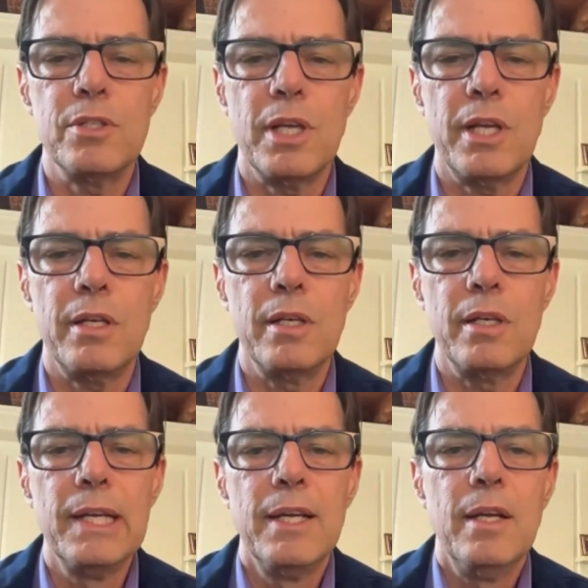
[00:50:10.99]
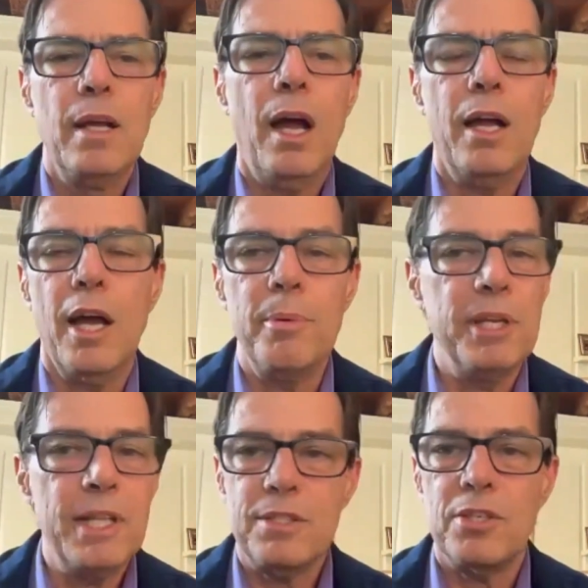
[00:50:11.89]
And I mean,
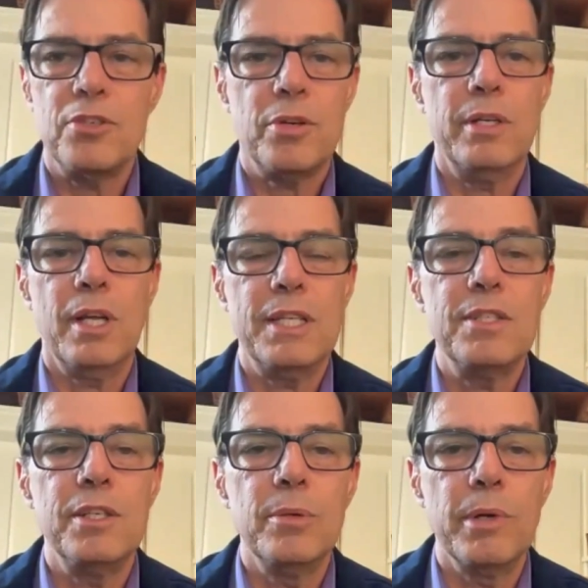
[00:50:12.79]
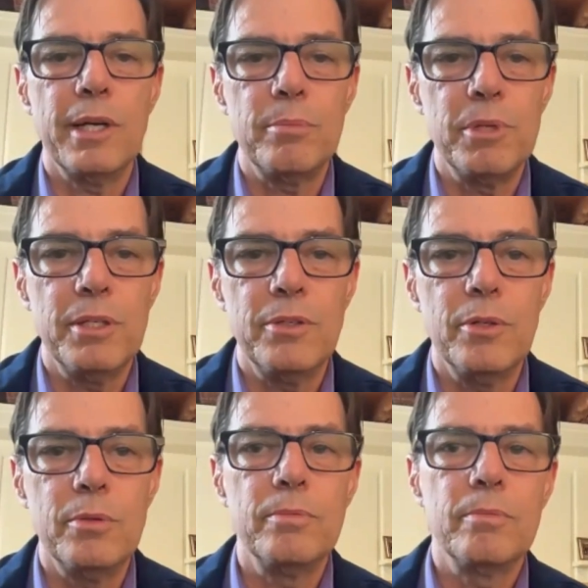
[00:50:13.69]
that's a trend I see around me, you
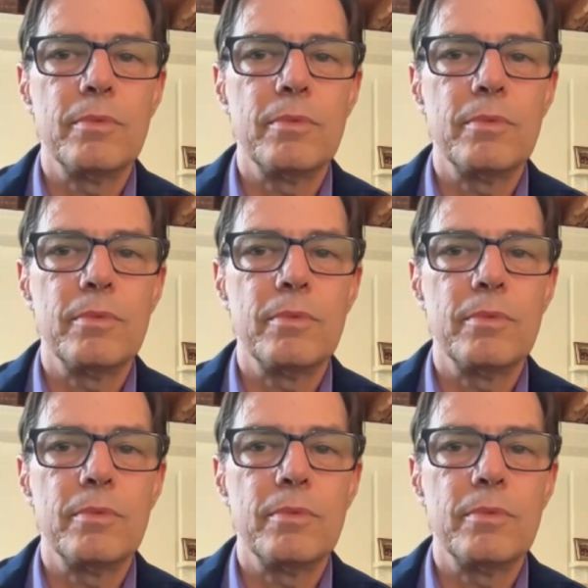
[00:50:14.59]
know.